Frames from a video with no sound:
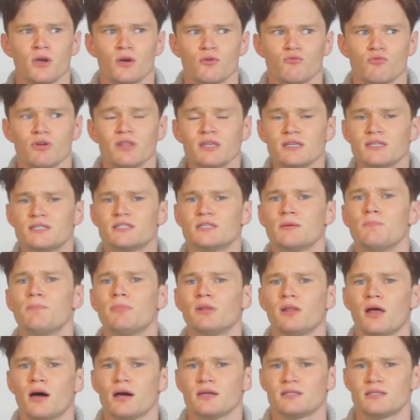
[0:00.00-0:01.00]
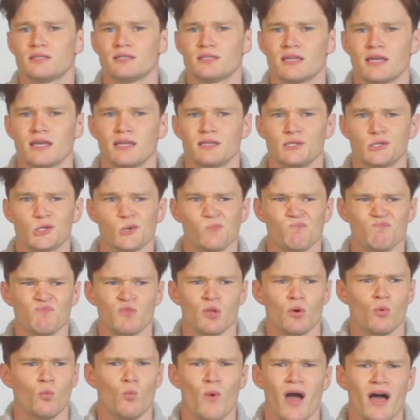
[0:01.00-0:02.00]
Really symbolizes his
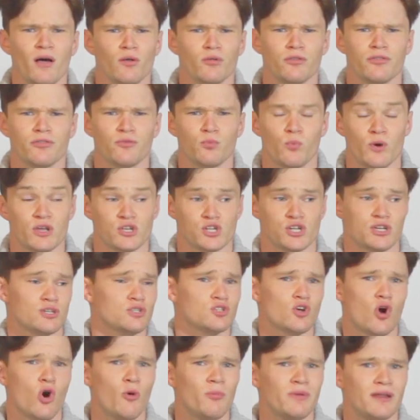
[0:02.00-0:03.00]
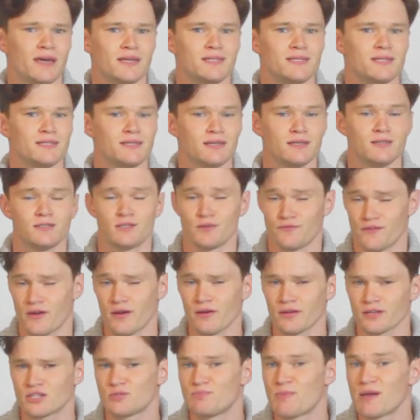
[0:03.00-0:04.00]
wealth, which has culminated into
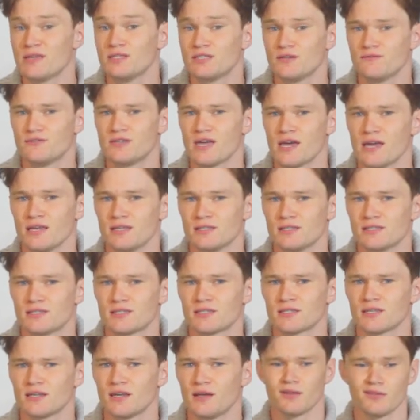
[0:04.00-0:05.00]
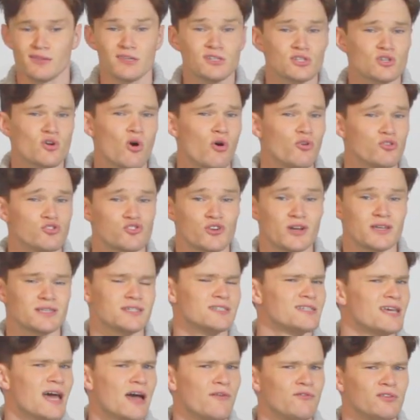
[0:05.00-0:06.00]
very expensive tastes. This
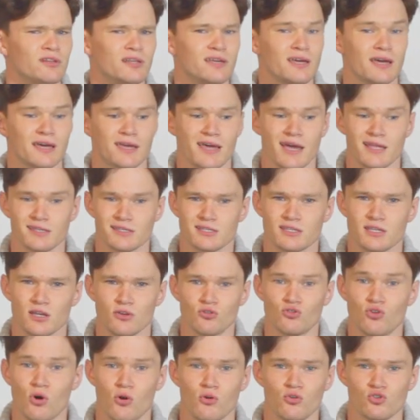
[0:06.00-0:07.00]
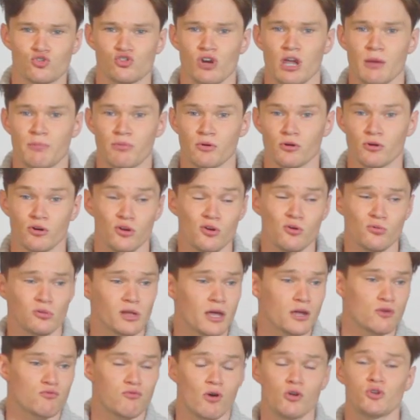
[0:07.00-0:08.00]
contrasts heavily against Donald Draper, who,
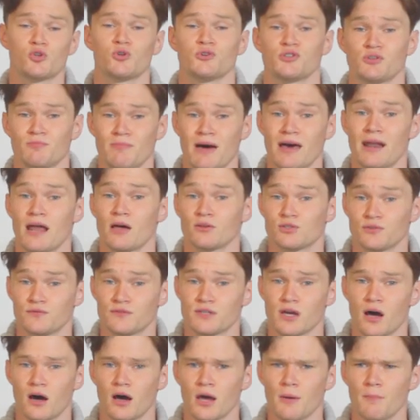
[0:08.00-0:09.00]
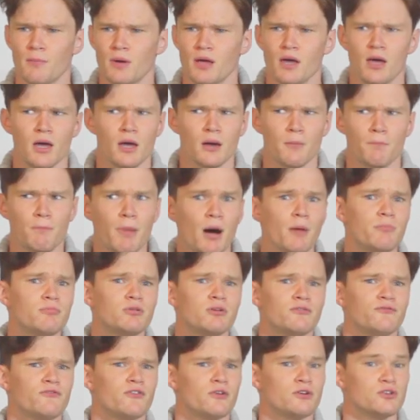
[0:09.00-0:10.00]
like Roger, is a man out of time, but
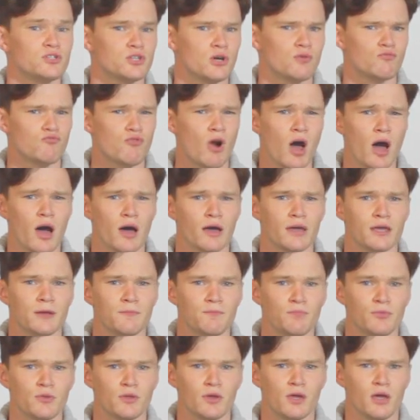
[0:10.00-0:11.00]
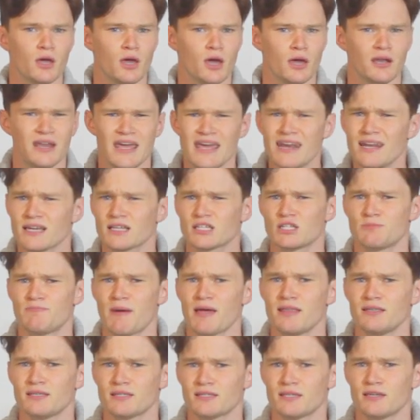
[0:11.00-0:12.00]
prefers a rye, an
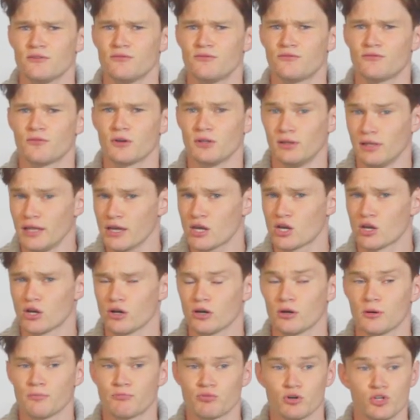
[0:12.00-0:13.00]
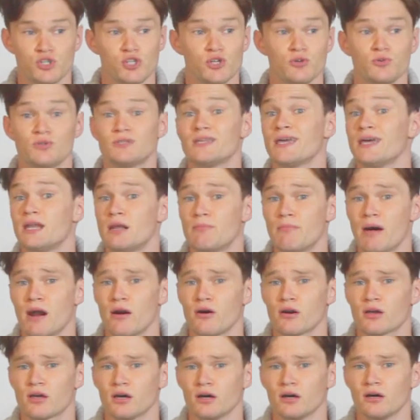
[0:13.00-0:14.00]
inexpensive liquor produced in
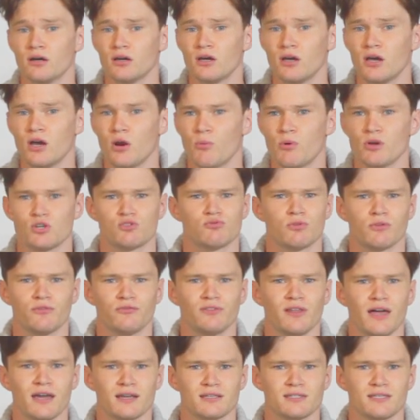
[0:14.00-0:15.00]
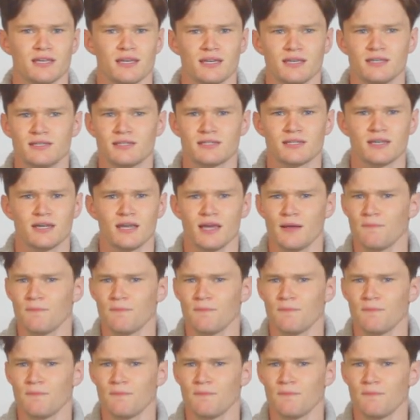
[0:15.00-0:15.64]
America, which reflects his